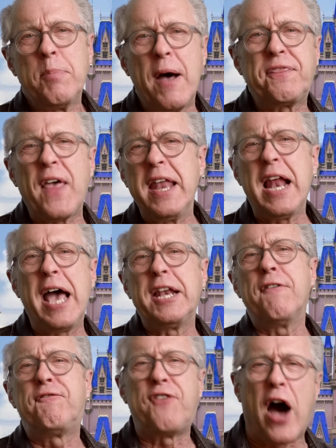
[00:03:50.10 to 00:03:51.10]
But then I'd
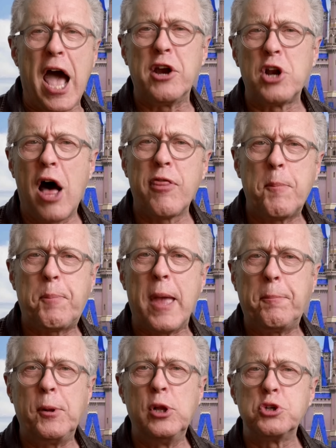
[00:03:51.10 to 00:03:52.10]
have fired all the
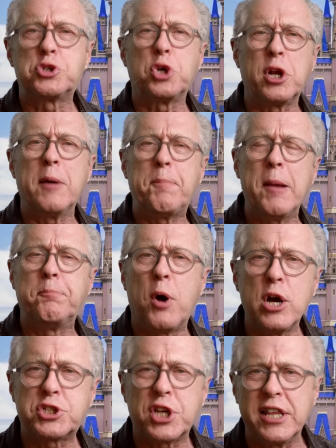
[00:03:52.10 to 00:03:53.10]
people who should have been
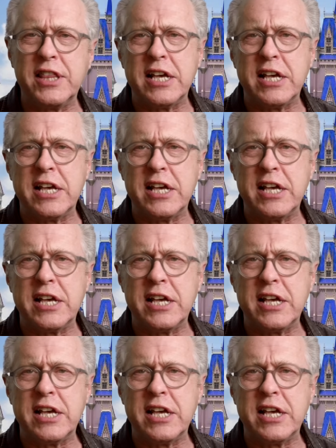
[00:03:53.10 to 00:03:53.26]
pushing